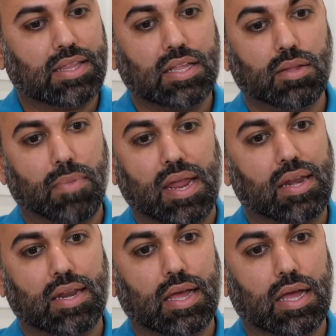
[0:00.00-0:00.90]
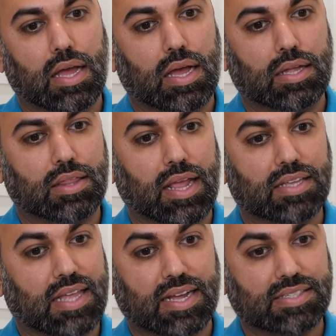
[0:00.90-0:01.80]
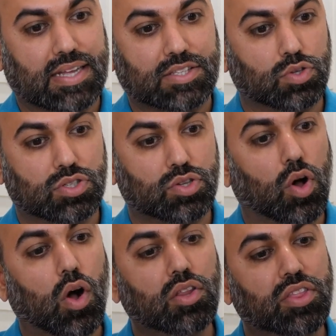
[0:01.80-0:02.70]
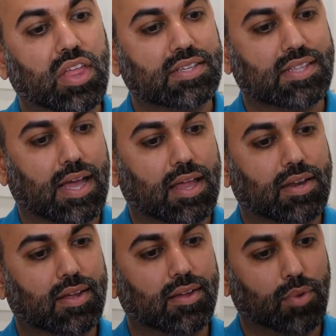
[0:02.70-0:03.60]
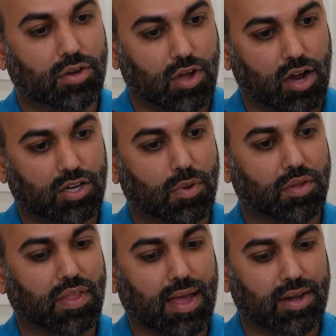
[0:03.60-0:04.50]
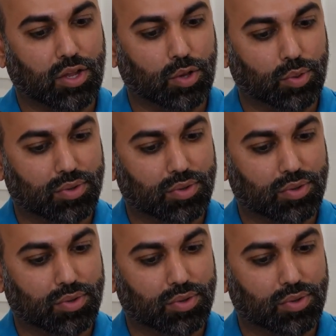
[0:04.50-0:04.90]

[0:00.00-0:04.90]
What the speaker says: think the main thing is, like I said, so it's all the things that we talked about that you